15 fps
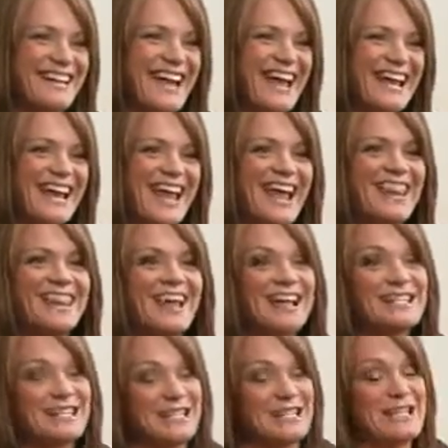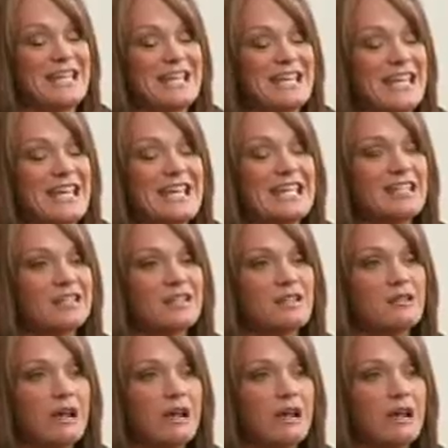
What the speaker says: And that's the thing that I think is the